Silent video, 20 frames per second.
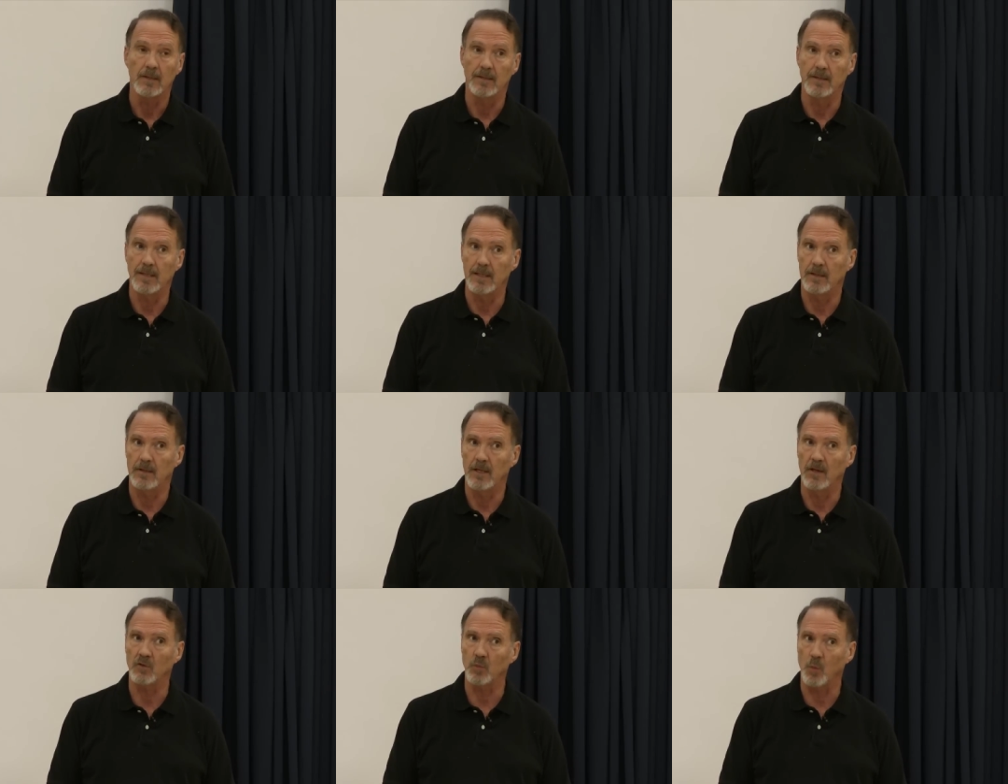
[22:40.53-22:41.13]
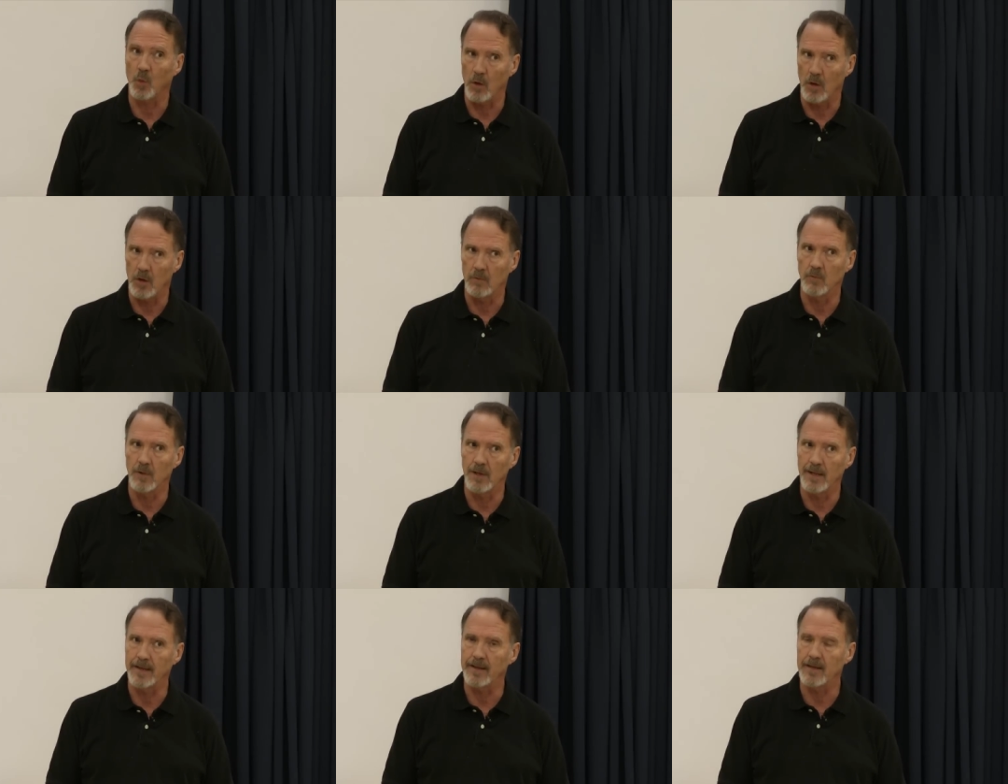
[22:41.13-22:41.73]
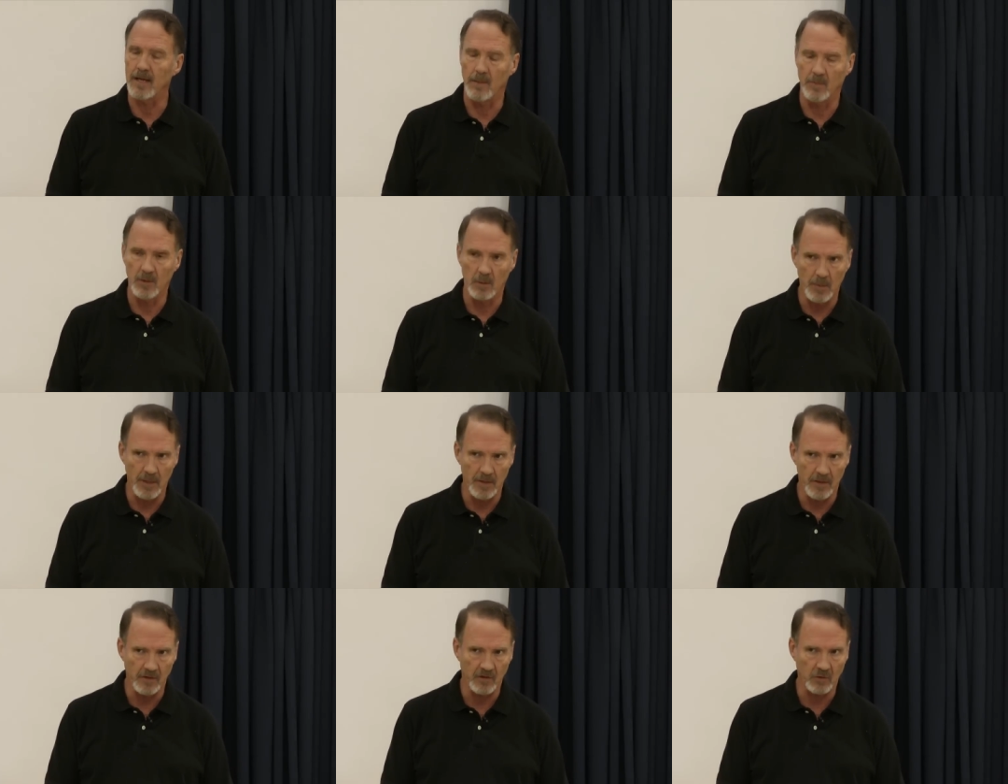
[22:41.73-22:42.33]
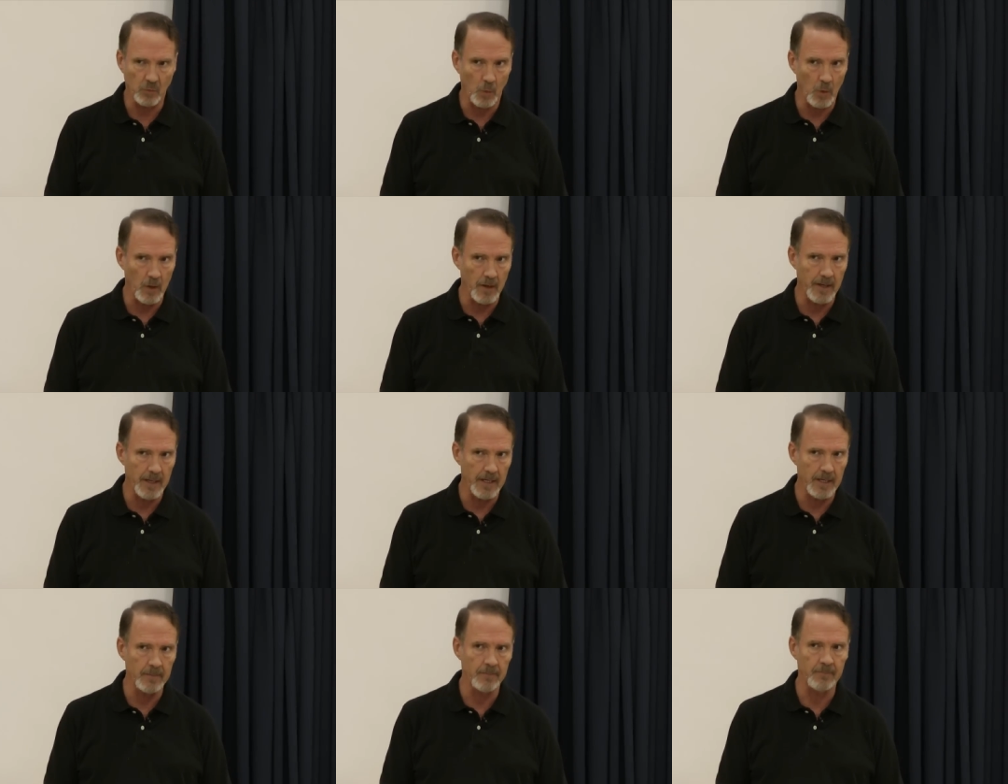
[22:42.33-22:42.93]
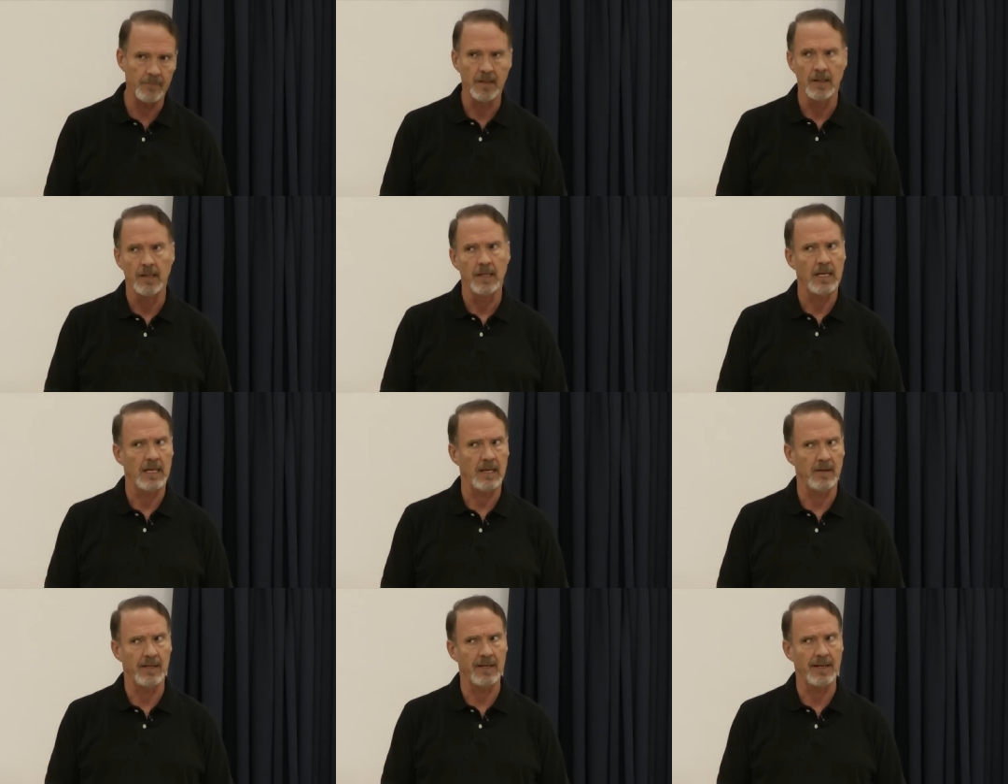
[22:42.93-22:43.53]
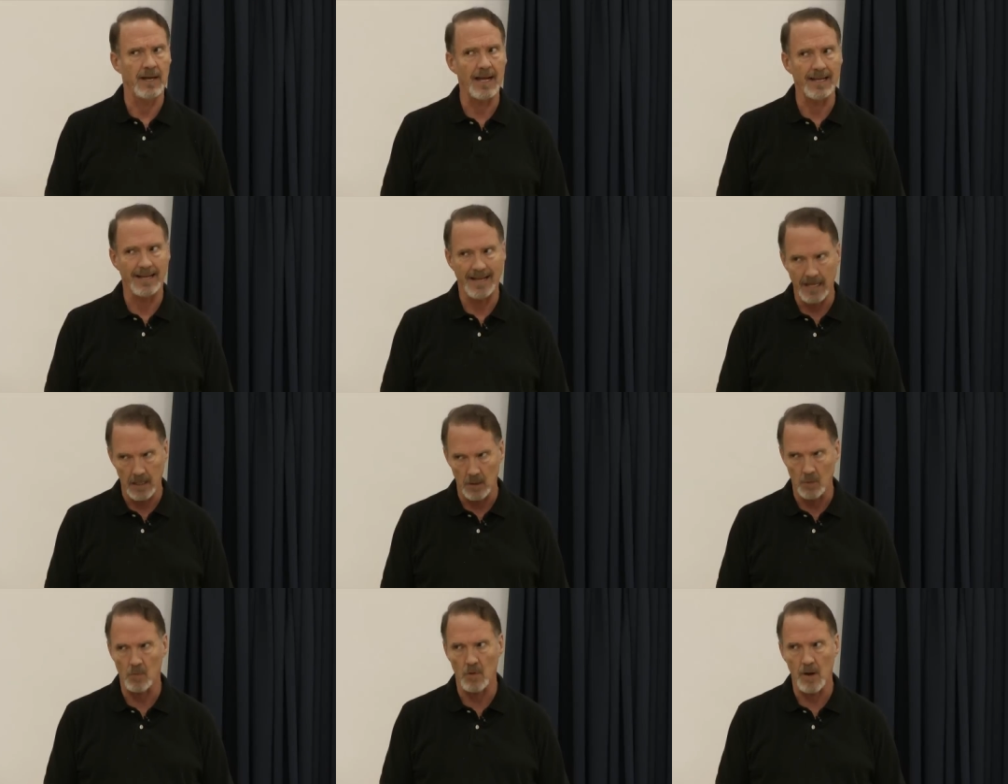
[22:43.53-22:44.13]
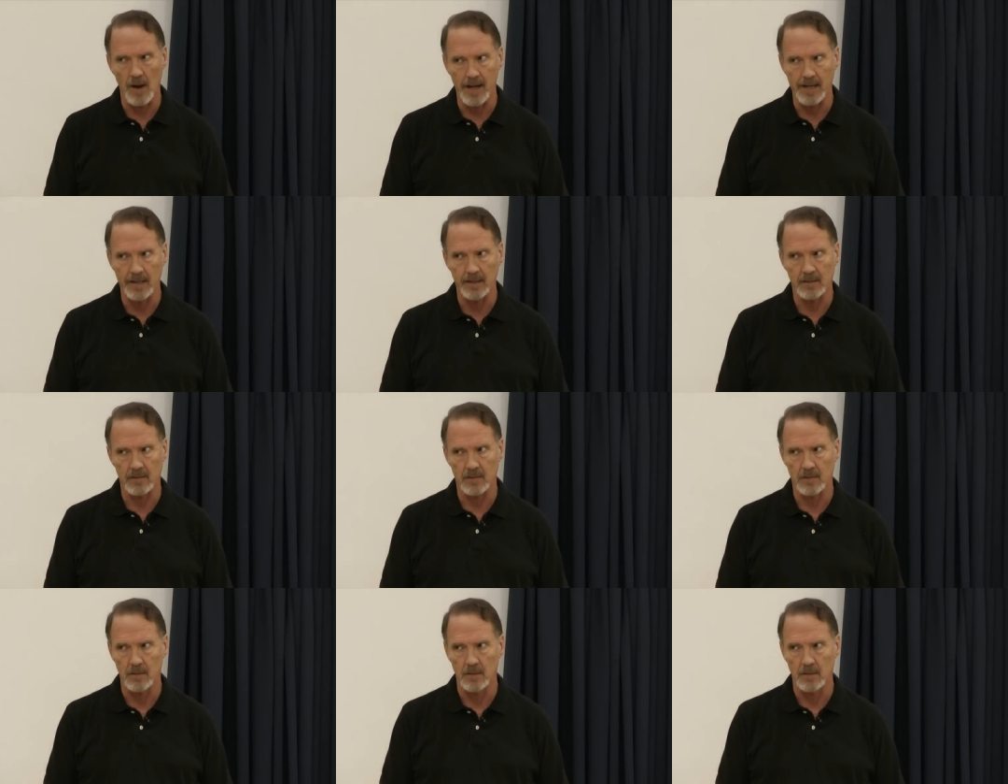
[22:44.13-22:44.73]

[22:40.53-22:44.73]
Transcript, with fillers: Did this word really come to me this way? Did I get it right?